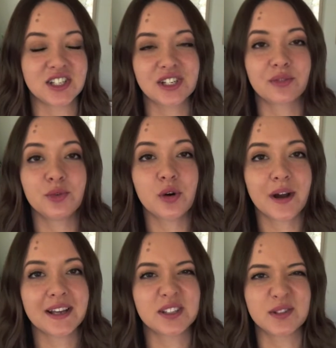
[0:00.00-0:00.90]
She's from
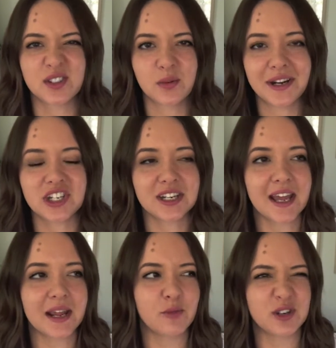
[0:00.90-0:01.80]
Norway, so it's a Norwegian
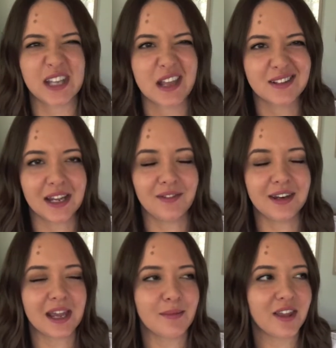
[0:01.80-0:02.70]
name or a
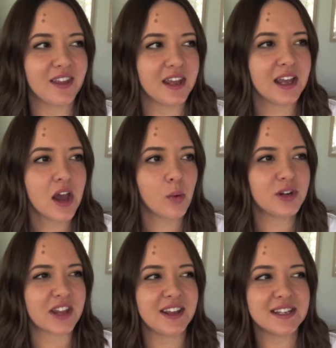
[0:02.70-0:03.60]
Scandinavian name, I think,
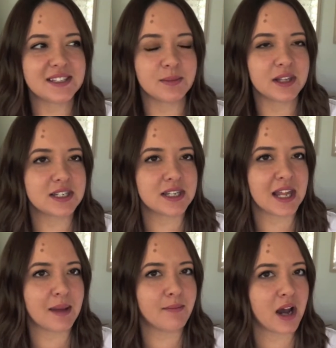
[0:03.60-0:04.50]
which I think is similar to the
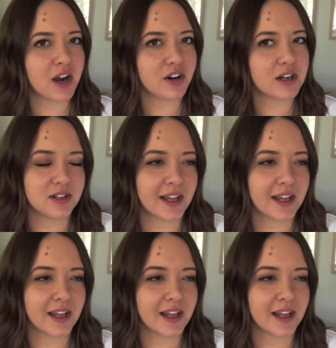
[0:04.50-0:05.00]
name Margaret.